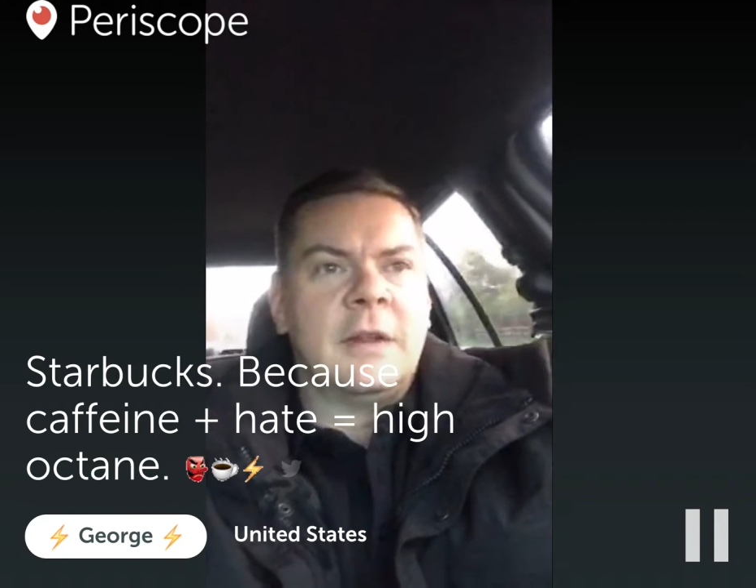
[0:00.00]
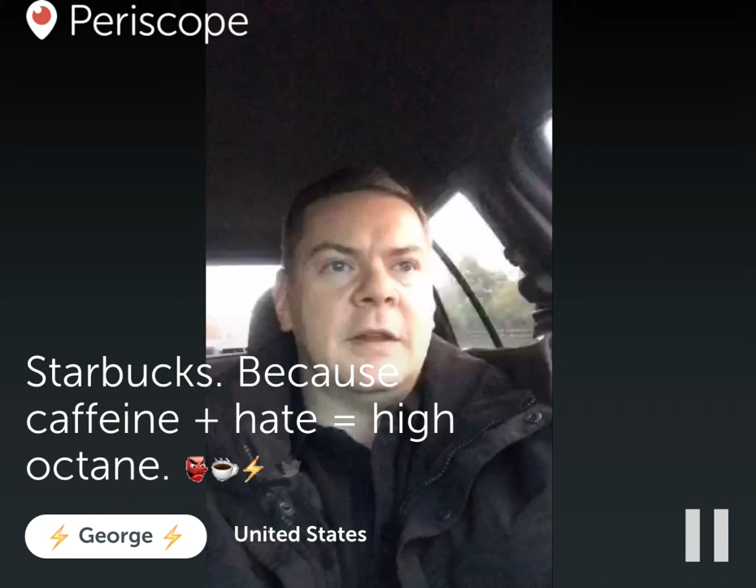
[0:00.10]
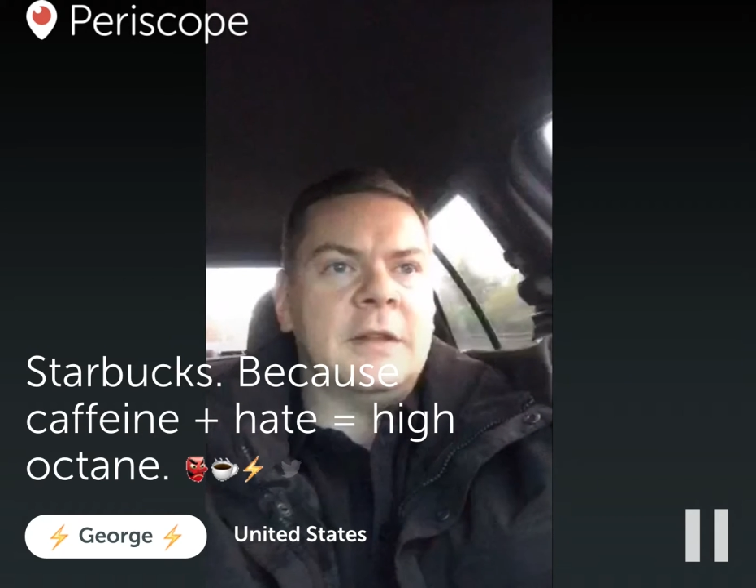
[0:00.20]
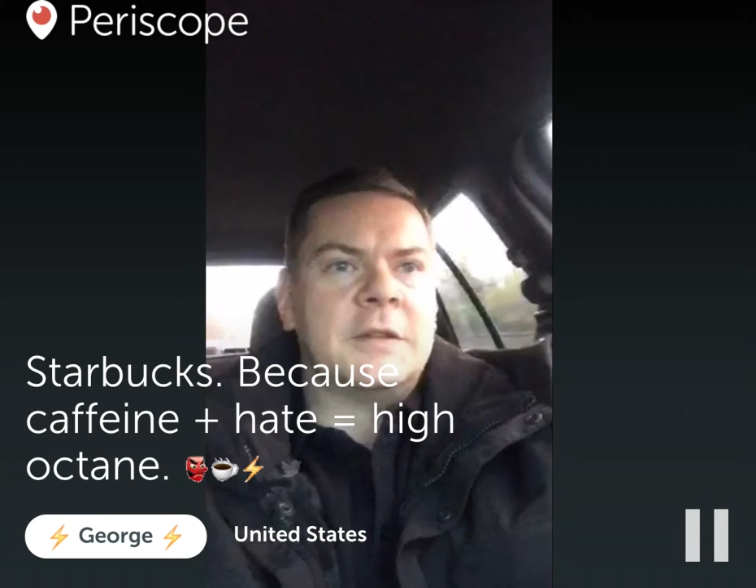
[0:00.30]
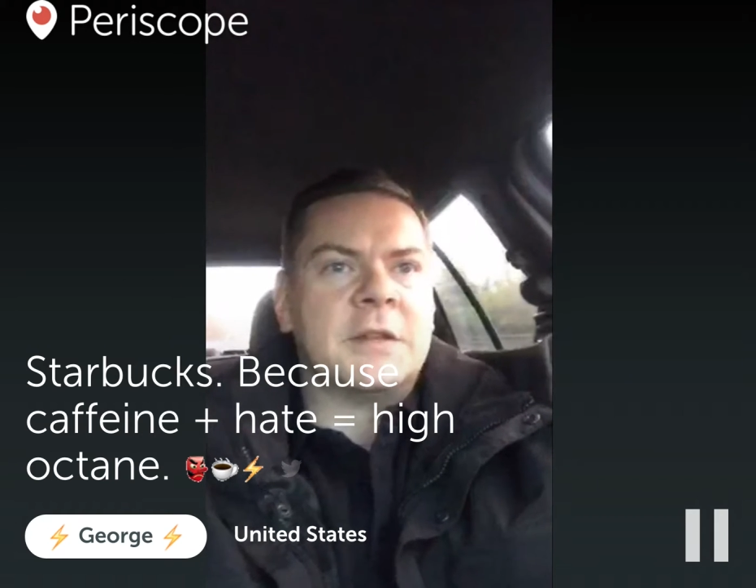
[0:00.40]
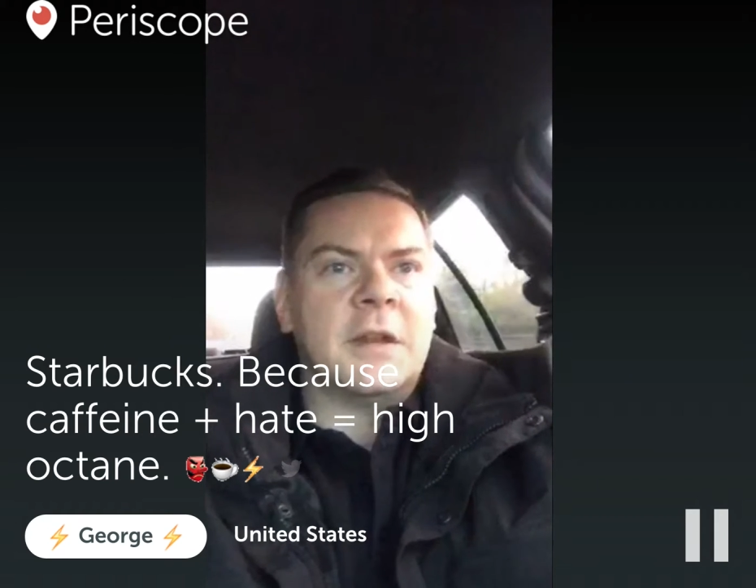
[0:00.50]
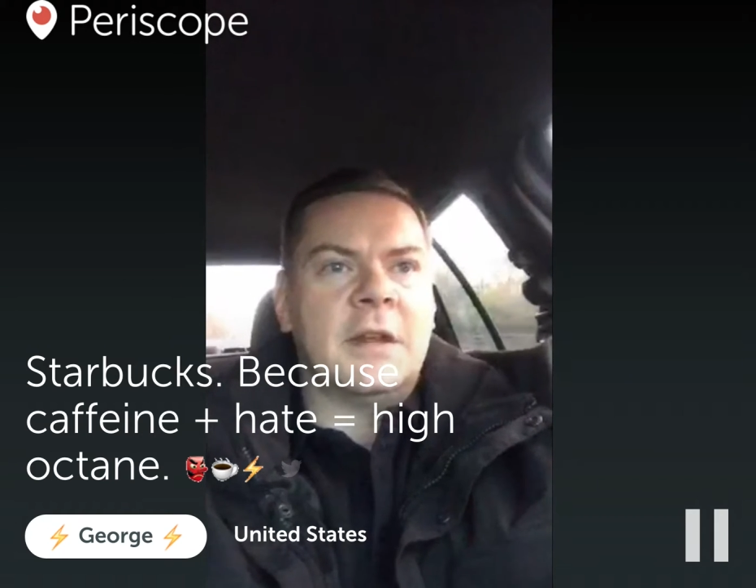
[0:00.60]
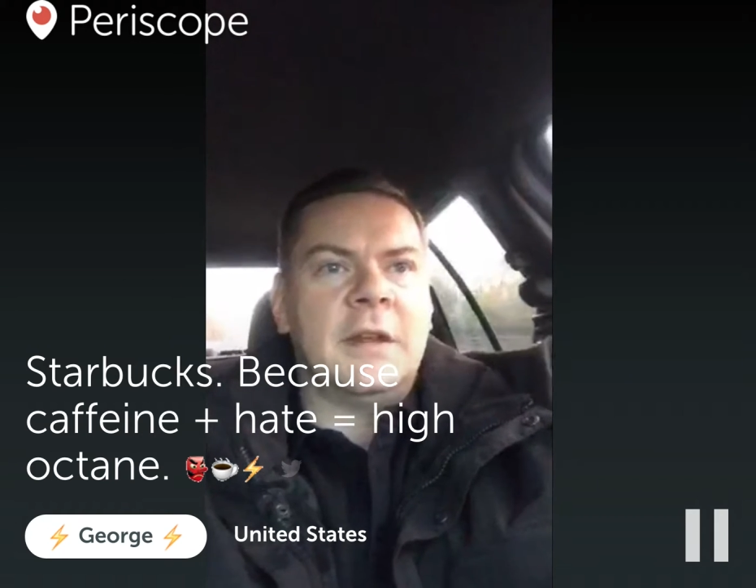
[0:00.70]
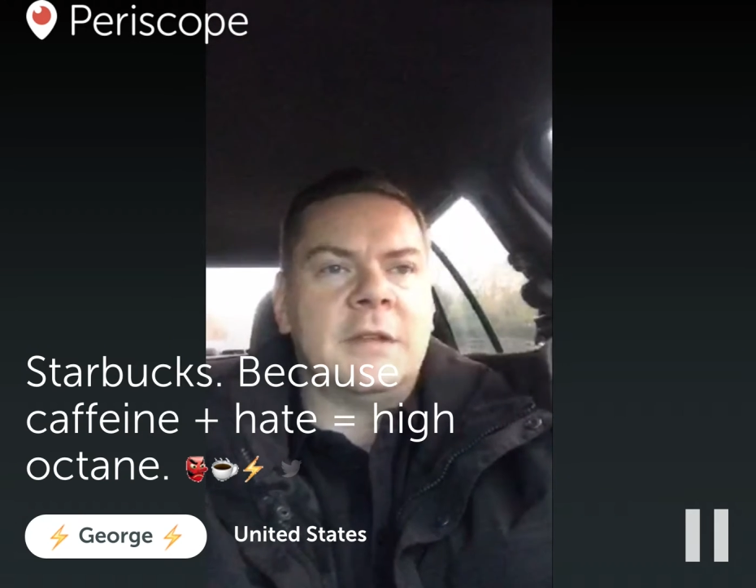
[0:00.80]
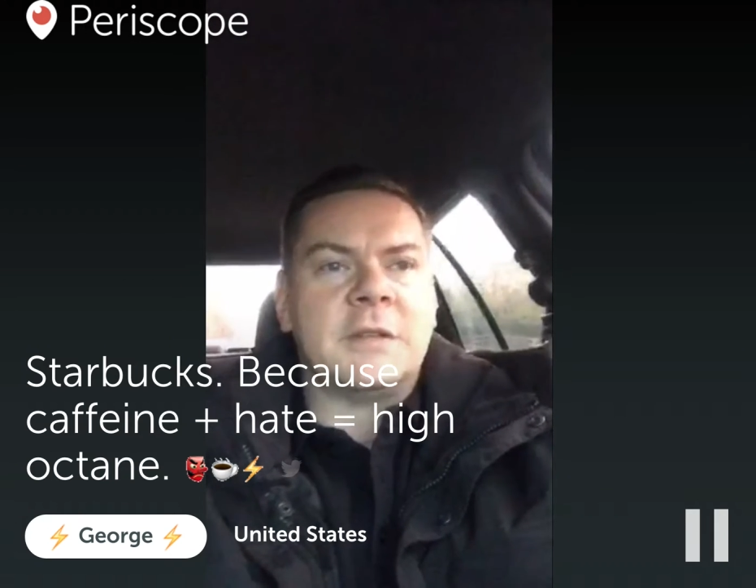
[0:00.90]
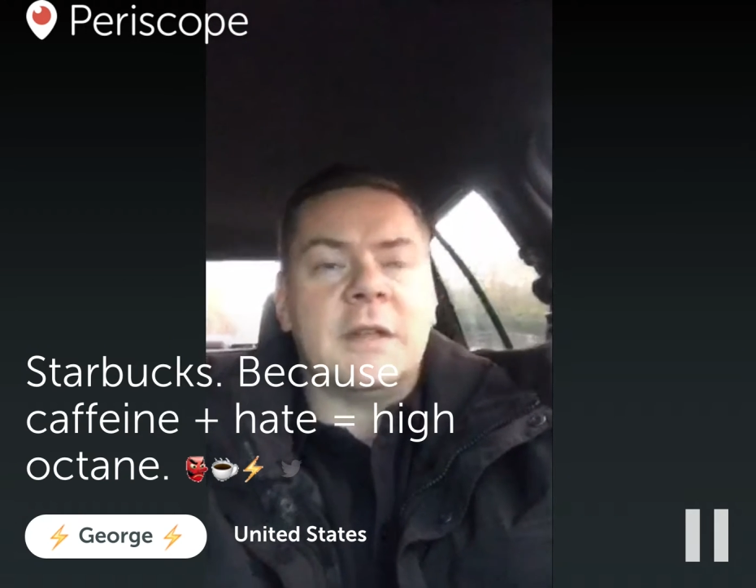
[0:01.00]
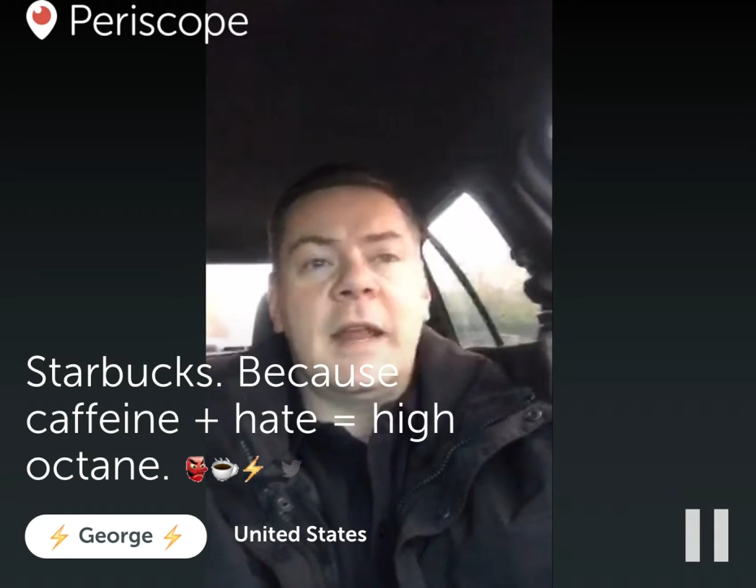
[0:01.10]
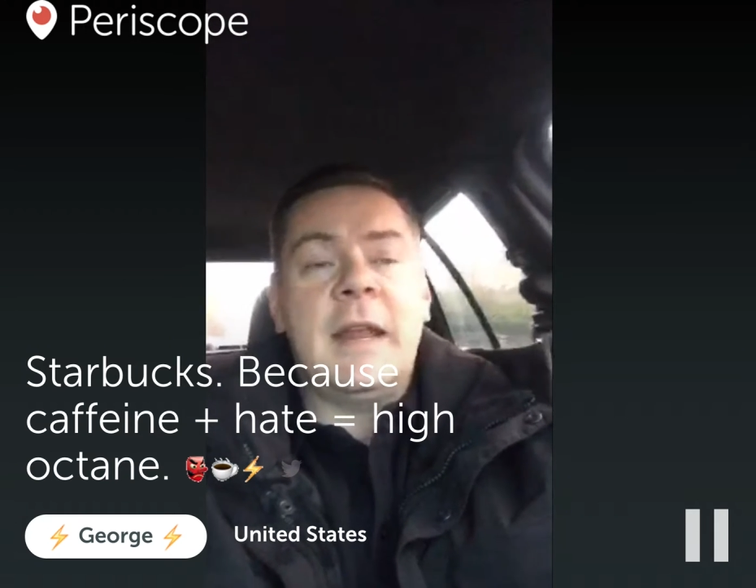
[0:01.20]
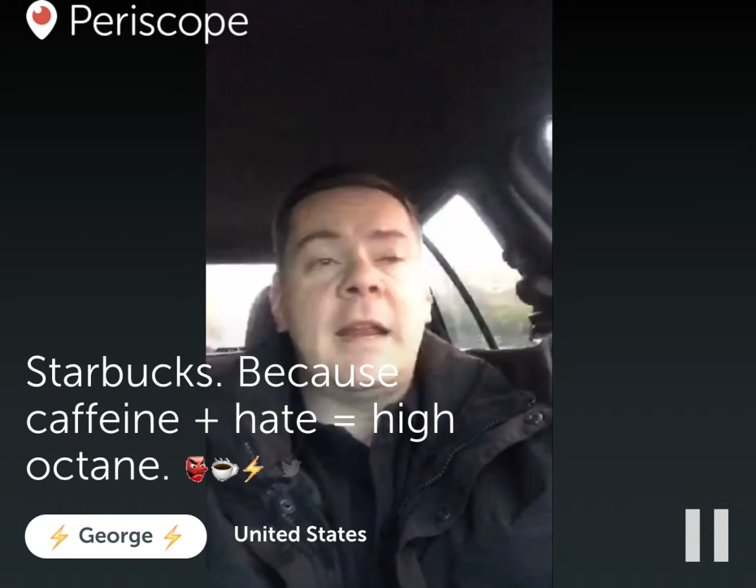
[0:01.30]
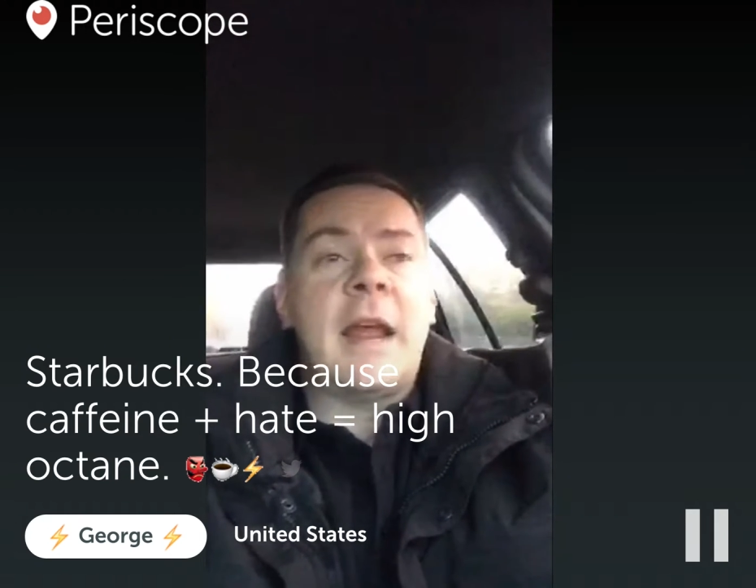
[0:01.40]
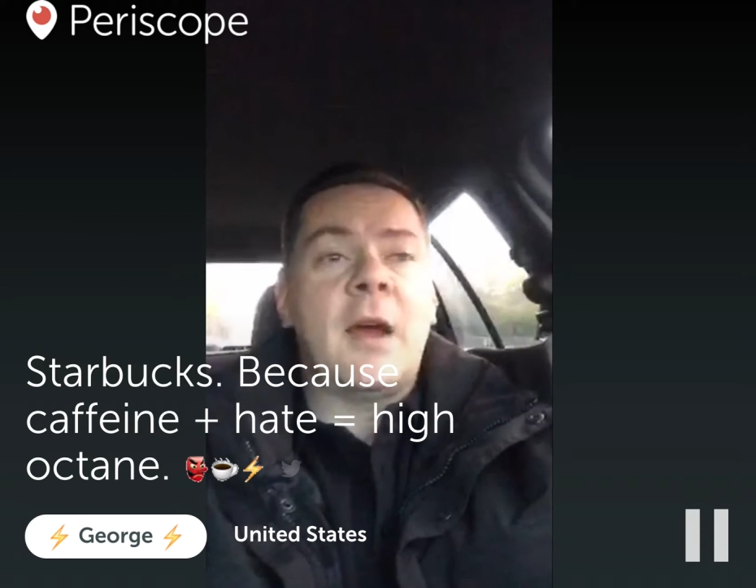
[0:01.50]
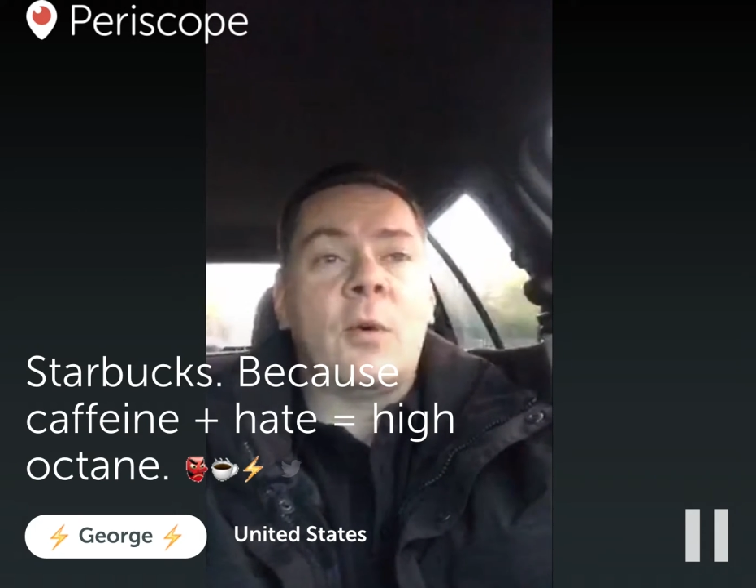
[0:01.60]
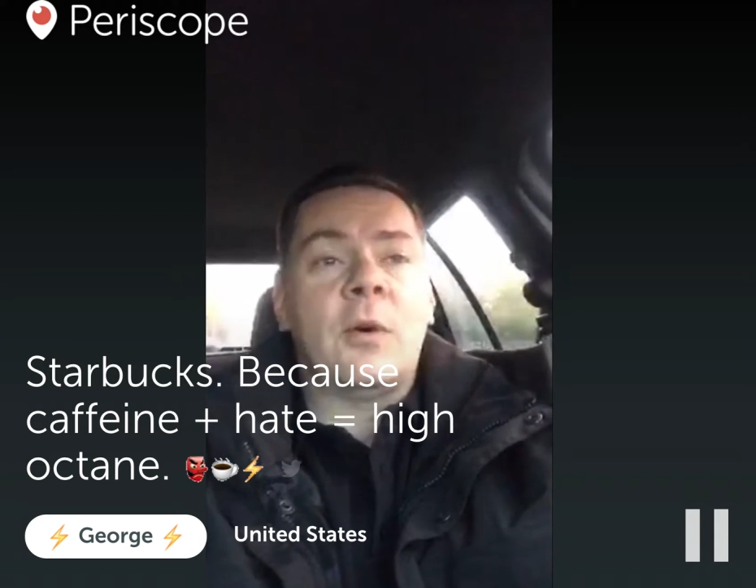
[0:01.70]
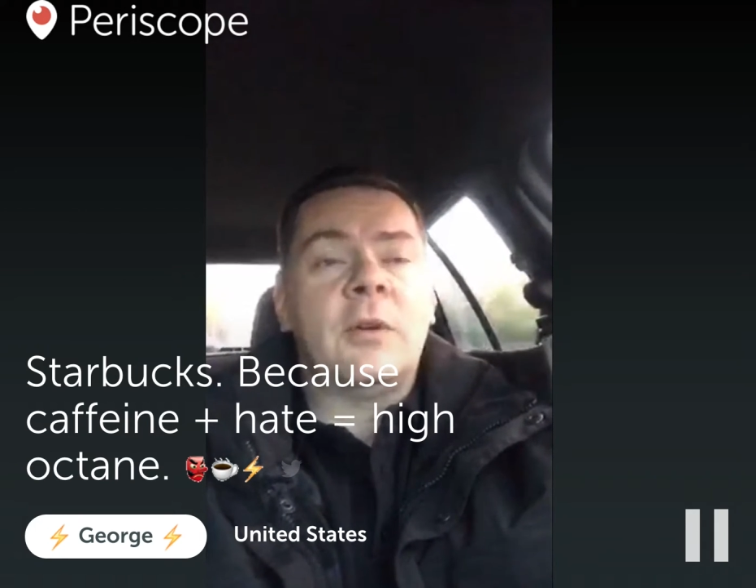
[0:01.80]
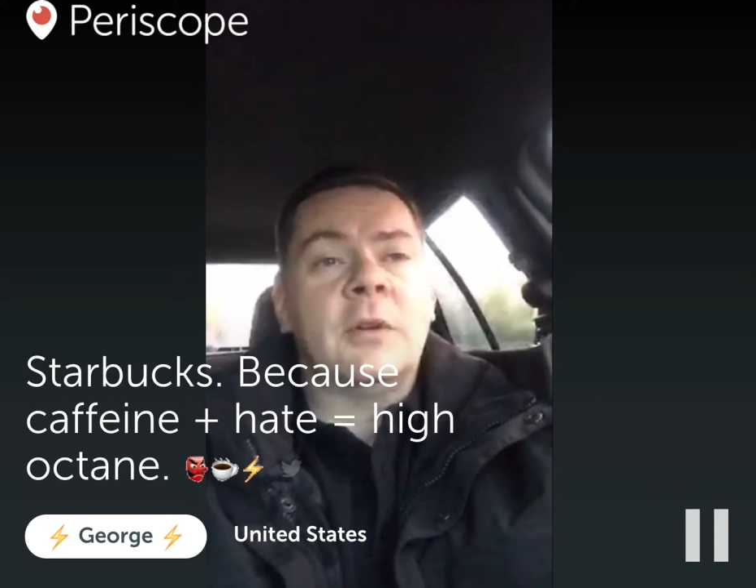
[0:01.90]
It's an
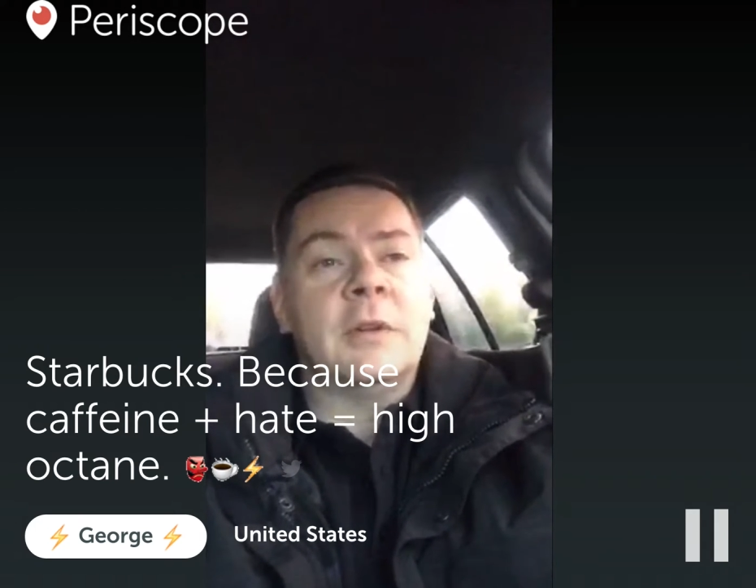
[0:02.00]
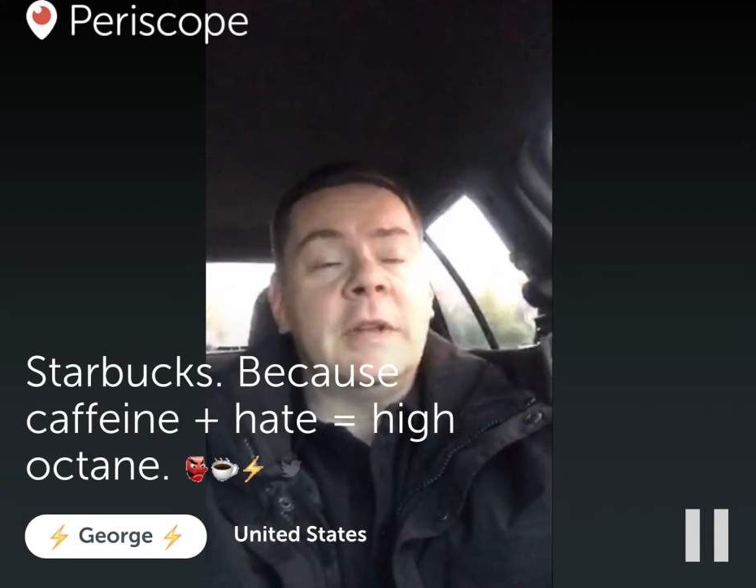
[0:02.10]
8-hour